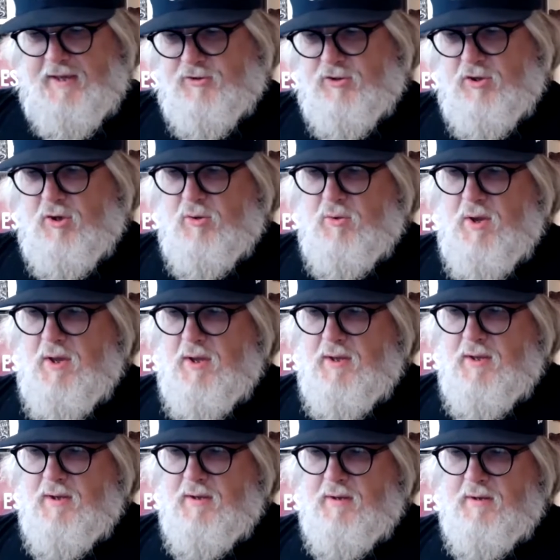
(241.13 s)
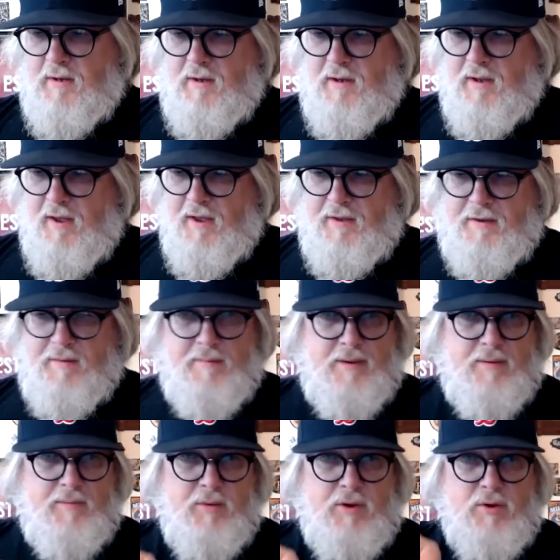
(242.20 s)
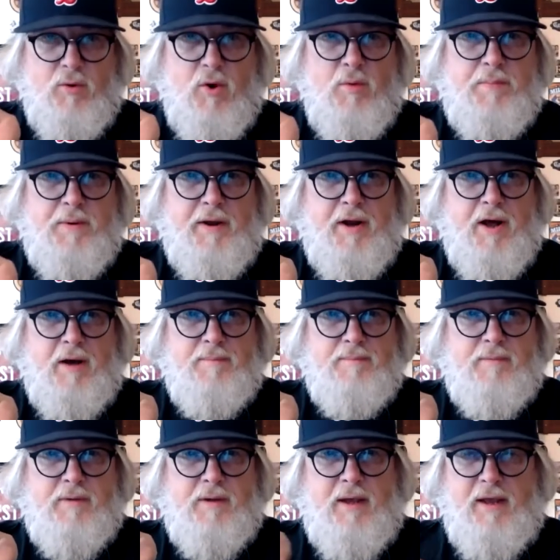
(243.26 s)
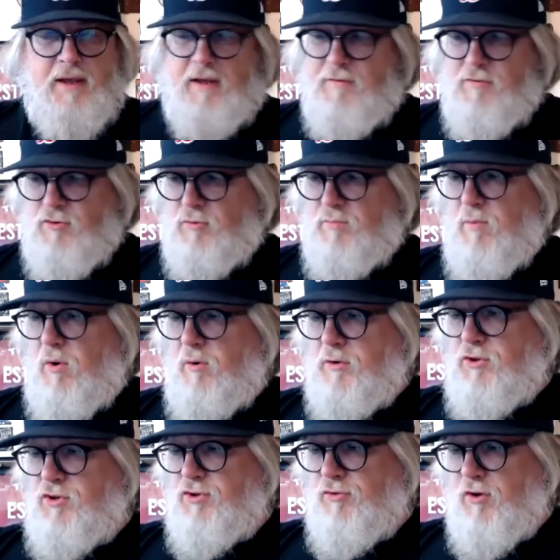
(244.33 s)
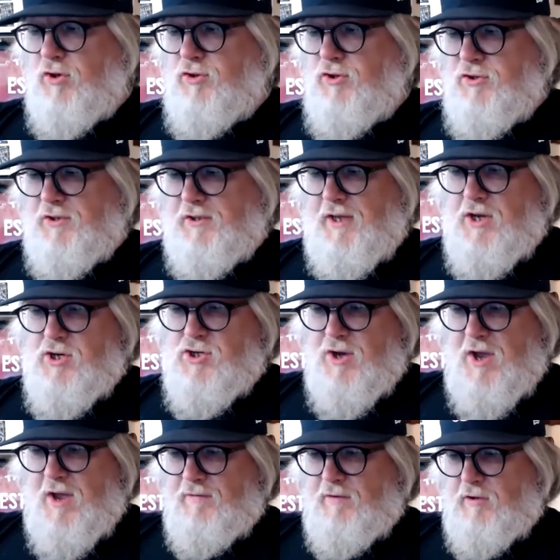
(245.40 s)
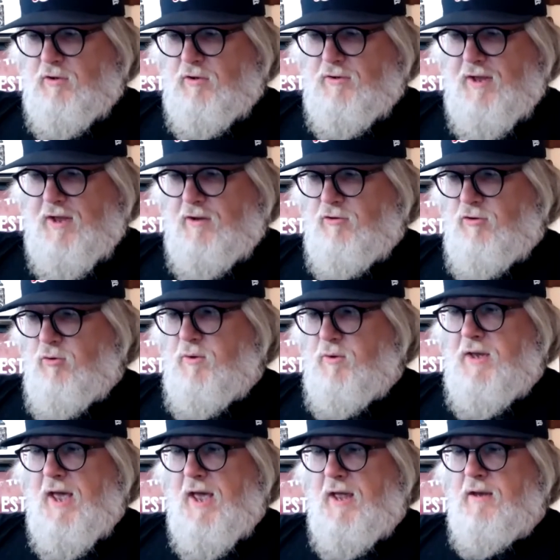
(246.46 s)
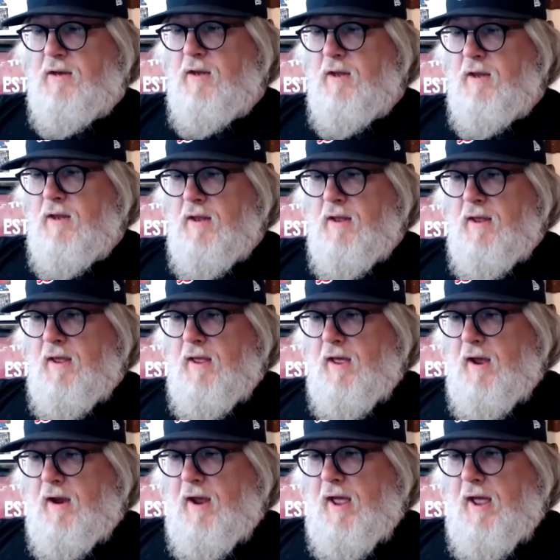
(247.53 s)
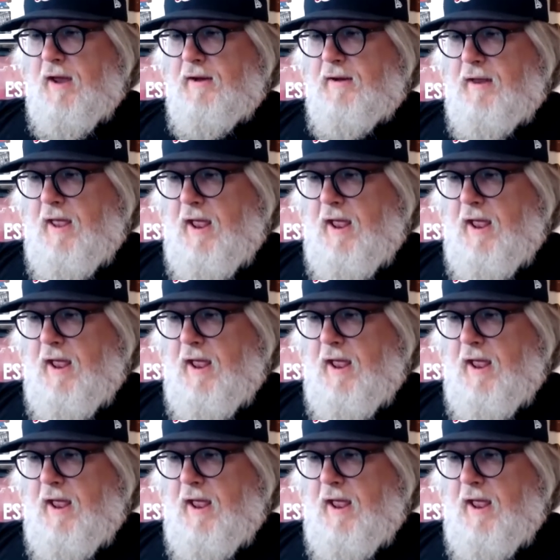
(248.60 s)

So when you open it up, it gives you more instructions in case you haven't learned how to do it yet, all right?